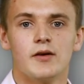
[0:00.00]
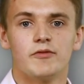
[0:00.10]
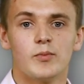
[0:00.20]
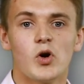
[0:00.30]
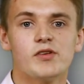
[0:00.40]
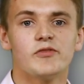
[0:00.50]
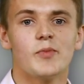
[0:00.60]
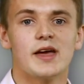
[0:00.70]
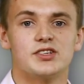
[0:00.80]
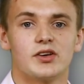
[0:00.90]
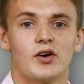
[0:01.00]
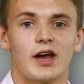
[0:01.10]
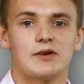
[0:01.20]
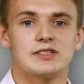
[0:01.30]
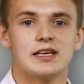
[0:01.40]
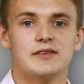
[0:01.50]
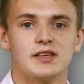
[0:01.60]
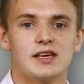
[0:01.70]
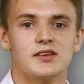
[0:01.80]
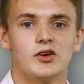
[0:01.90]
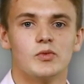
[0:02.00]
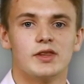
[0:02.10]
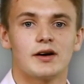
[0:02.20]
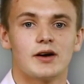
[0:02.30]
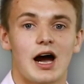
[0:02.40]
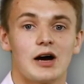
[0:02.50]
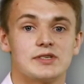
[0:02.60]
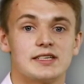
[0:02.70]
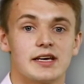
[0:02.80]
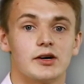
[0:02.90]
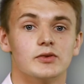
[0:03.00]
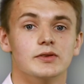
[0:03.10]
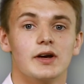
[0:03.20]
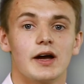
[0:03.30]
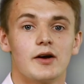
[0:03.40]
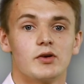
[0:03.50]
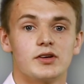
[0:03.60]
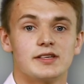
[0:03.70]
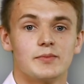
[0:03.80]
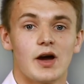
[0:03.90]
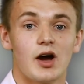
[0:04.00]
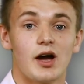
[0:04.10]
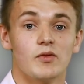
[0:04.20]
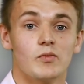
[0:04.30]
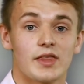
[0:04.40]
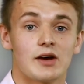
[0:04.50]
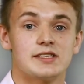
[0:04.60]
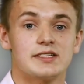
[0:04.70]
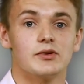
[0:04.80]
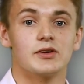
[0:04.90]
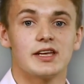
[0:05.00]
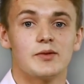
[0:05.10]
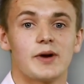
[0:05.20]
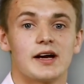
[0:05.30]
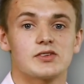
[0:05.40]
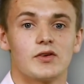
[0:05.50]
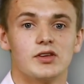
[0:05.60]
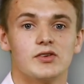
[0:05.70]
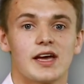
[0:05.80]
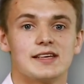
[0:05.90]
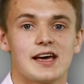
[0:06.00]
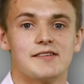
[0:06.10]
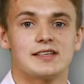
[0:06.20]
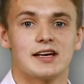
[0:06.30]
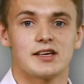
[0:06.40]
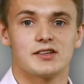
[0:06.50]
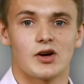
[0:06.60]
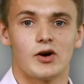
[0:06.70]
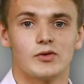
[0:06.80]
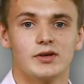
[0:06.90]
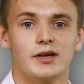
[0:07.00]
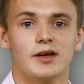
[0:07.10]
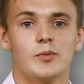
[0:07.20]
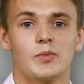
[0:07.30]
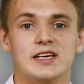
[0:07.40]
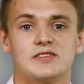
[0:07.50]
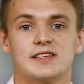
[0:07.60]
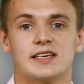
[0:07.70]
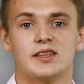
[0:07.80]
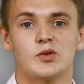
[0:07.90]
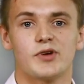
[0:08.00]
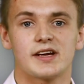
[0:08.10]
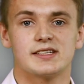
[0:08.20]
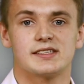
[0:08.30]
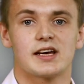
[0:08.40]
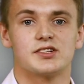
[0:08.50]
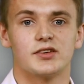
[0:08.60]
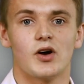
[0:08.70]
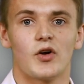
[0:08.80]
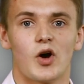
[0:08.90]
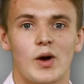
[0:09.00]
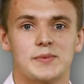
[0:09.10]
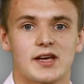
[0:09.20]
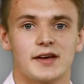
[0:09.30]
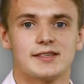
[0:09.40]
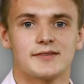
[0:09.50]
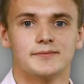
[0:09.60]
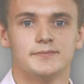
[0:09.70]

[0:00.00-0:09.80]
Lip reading: For more information on how to leave the EU without a deal could impact on the UK dairy sector as a whole, please visit the Brexit section on our website.